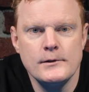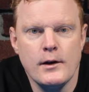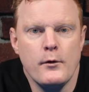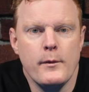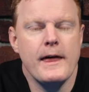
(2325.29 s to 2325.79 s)
So
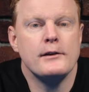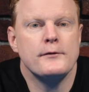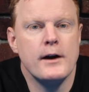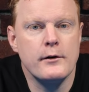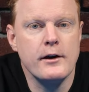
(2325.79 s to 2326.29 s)
I thought, well, that's
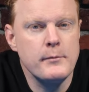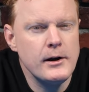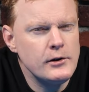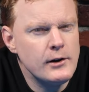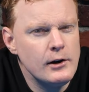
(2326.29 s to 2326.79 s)
fair enough, but I
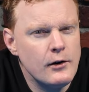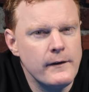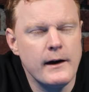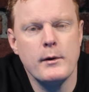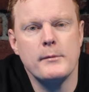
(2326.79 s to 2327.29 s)
took a look
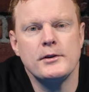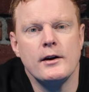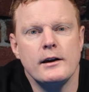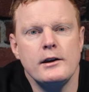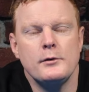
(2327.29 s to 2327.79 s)
on their website
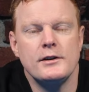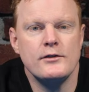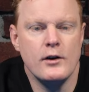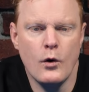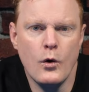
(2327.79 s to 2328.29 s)
and I
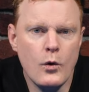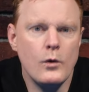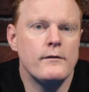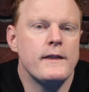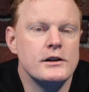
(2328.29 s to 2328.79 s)
noticed that
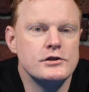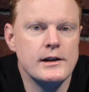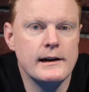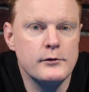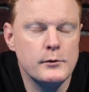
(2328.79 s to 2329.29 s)
all of their
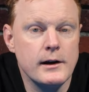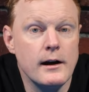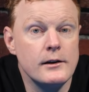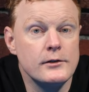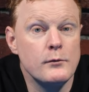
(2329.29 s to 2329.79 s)
shafts,
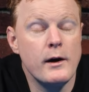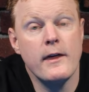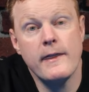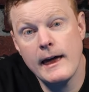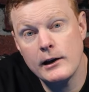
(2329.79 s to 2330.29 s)
regardless of
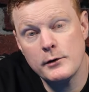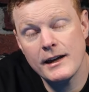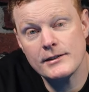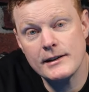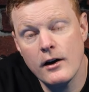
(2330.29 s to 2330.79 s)
whether they're
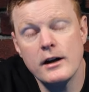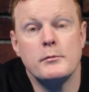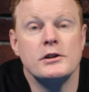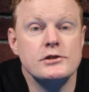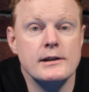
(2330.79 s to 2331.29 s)
Lucasi
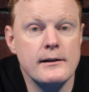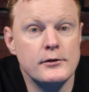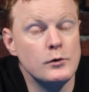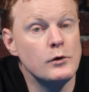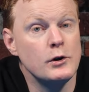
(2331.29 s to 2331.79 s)
hybrid
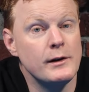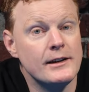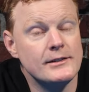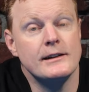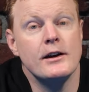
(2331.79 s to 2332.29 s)
shafts or Lucasi